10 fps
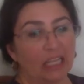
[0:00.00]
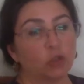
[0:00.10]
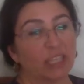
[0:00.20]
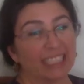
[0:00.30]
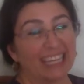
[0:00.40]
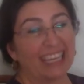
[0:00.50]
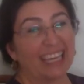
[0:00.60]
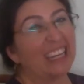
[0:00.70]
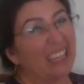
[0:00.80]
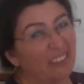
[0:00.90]
dressing,
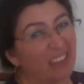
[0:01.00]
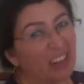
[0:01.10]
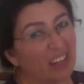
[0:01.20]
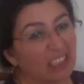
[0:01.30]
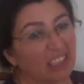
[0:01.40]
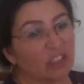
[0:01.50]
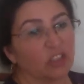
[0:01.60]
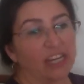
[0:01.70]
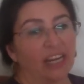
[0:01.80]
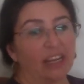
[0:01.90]
and even
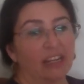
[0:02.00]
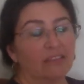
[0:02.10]
concentrating.